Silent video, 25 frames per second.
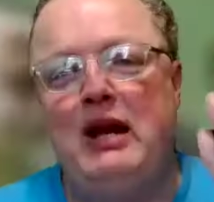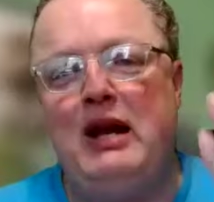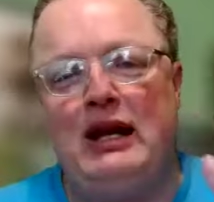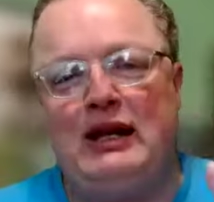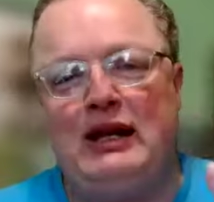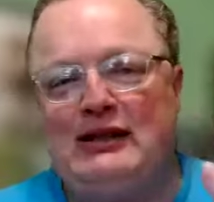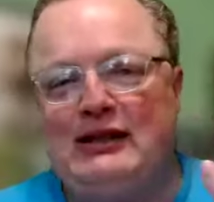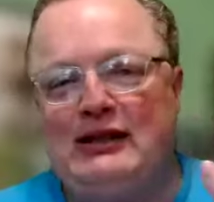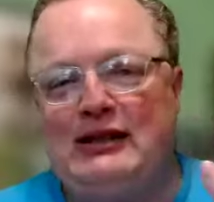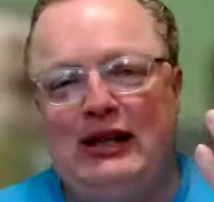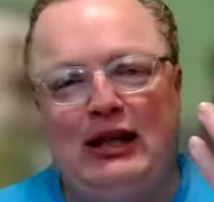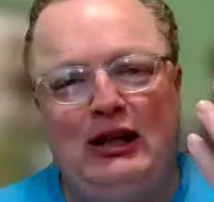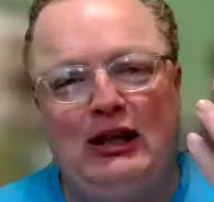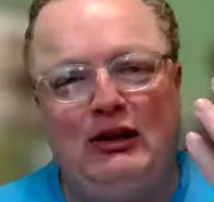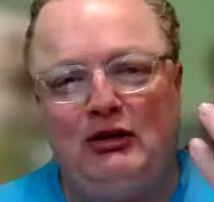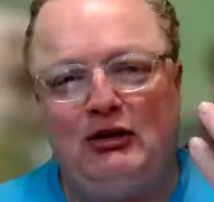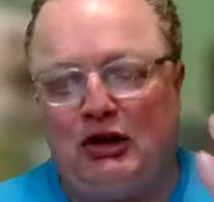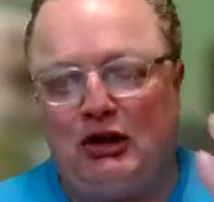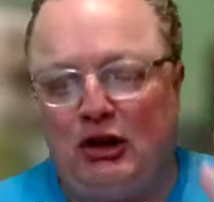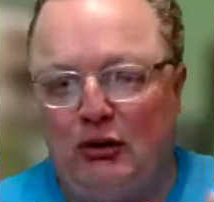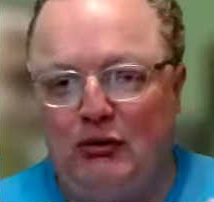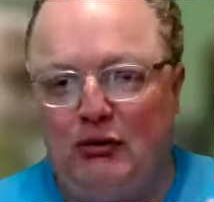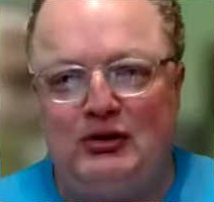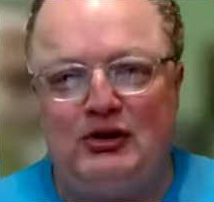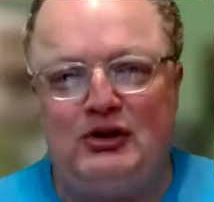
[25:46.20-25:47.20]

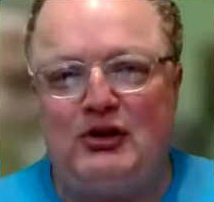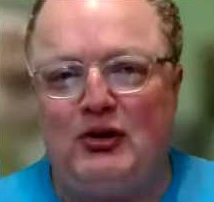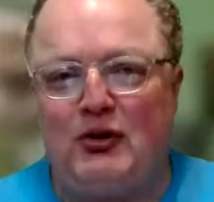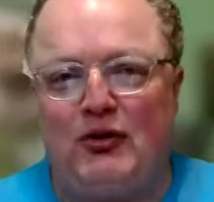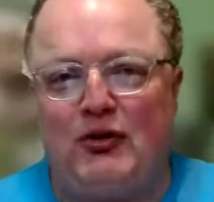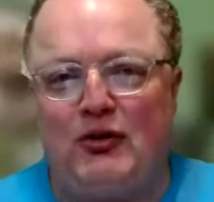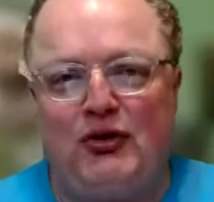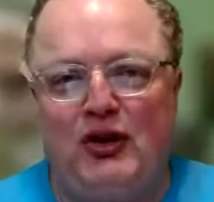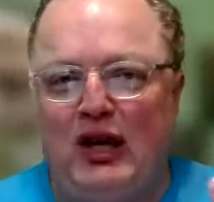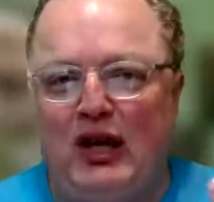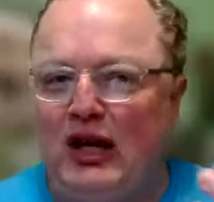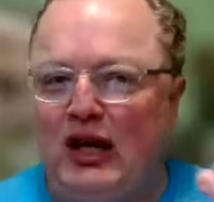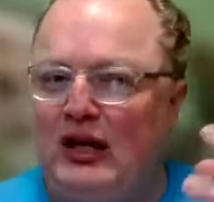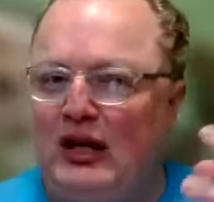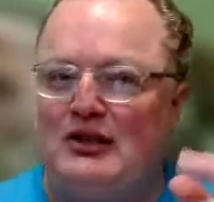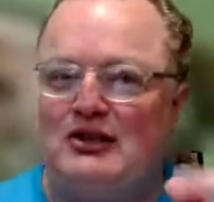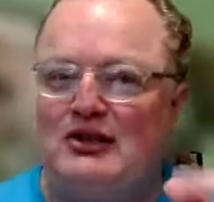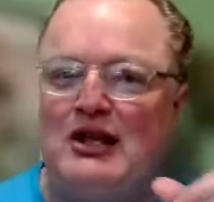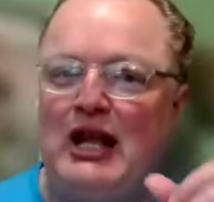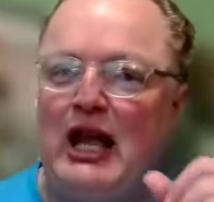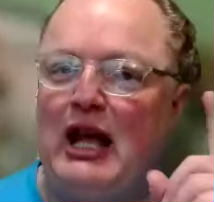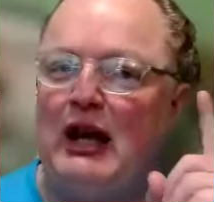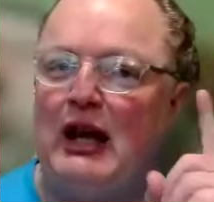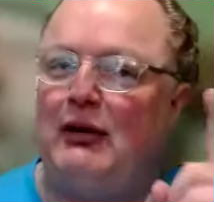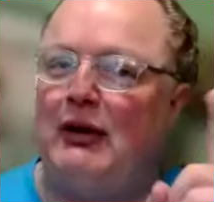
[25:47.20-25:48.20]
mixing toaster
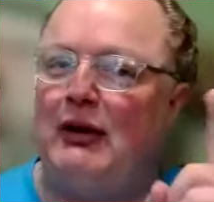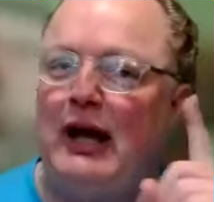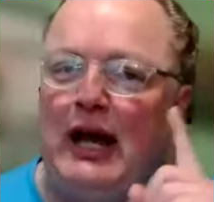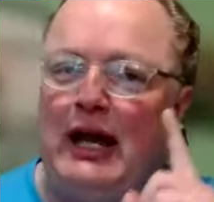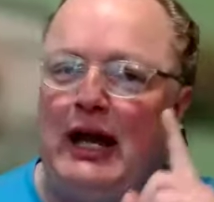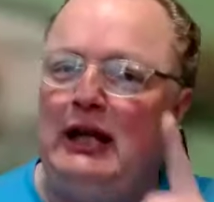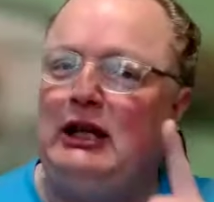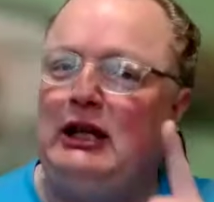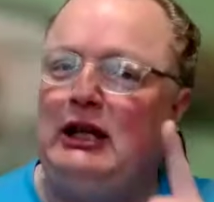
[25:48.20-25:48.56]
things. Now,